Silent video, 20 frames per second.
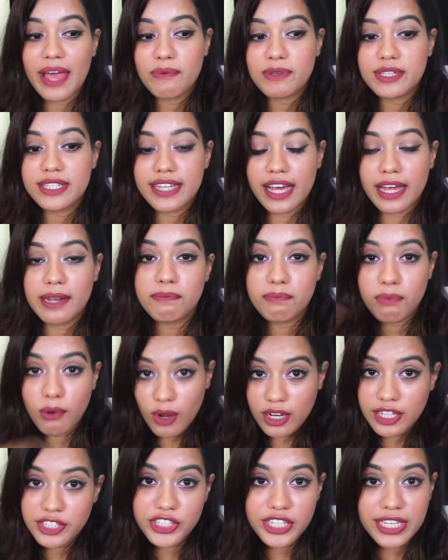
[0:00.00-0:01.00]
I was done
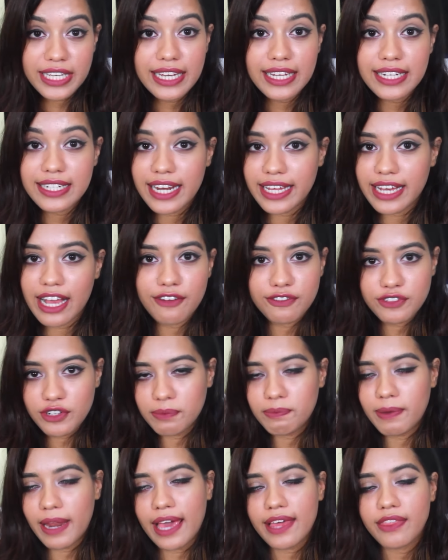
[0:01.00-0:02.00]
polishing it, like
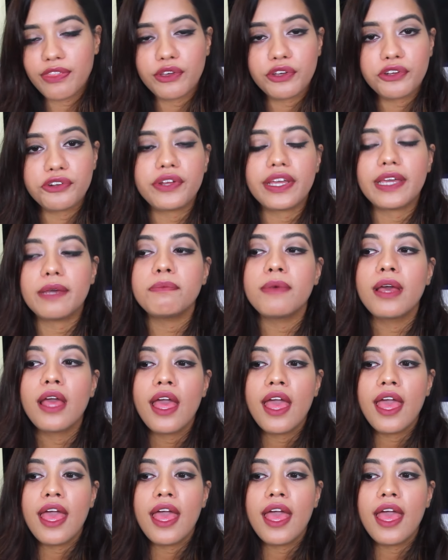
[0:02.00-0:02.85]
after applying the cream.